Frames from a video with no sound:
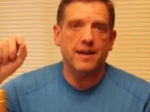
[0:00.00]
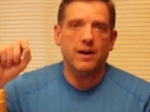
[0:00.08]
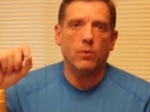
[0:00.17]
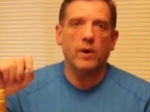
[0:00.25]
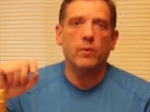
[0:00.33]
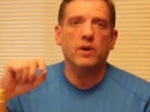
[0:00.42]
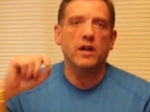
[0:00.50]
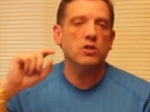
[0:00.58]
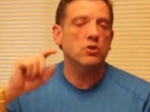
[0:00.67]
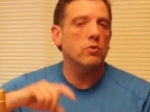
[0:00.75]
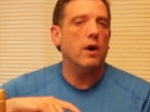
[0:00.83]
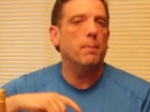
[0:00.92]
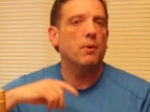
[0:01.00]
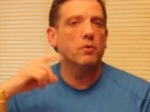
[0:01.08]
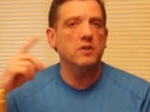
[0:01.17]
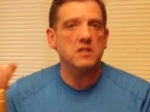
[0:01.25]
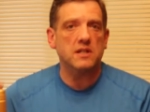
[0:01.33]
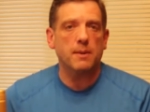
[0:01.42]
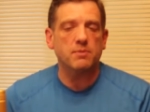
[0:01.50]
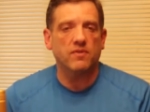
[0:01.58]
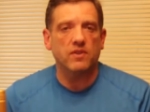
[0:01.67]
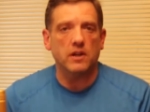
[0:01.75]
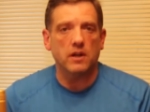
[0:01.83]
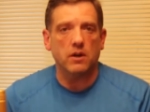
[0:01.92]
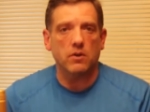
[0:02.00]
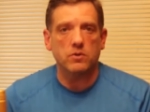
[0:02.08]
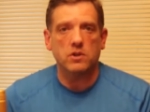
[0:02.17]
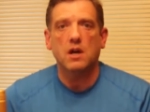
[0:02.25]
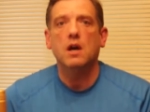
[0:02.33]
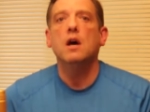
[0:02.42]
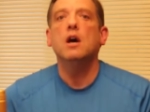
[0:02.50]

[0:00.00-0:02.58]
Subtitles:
That way when I do upload these types of videos,